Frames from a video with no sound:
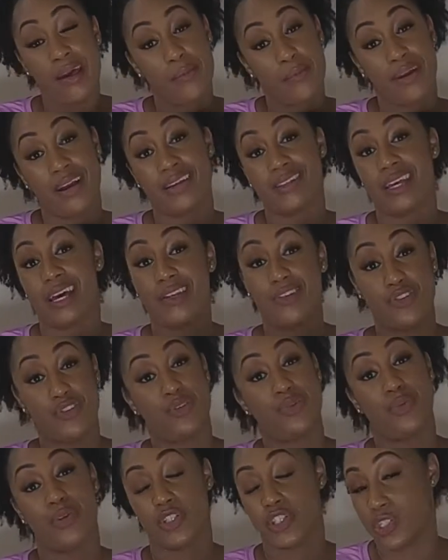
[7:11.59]
because I
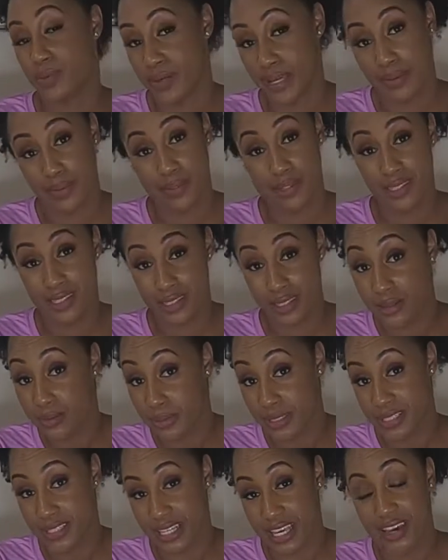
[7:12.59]
do want your babies to
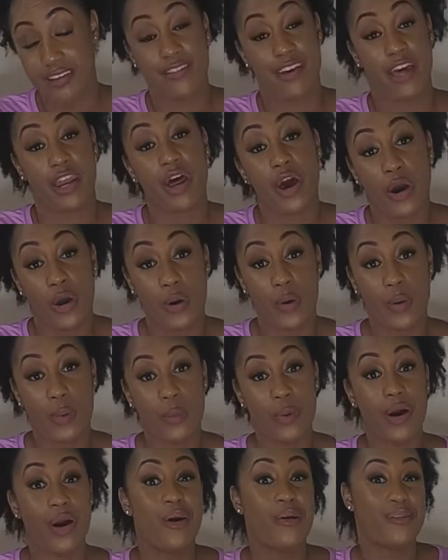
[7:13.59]
be safe at
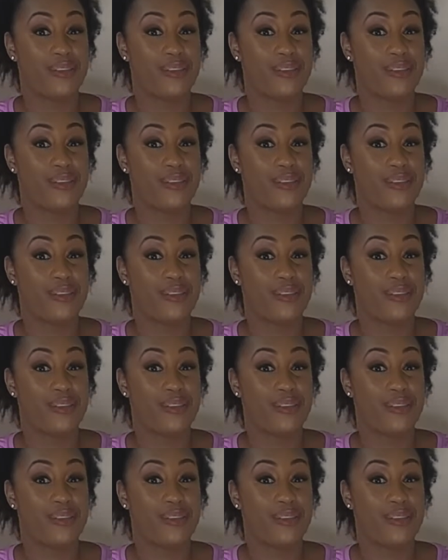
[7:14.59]
home,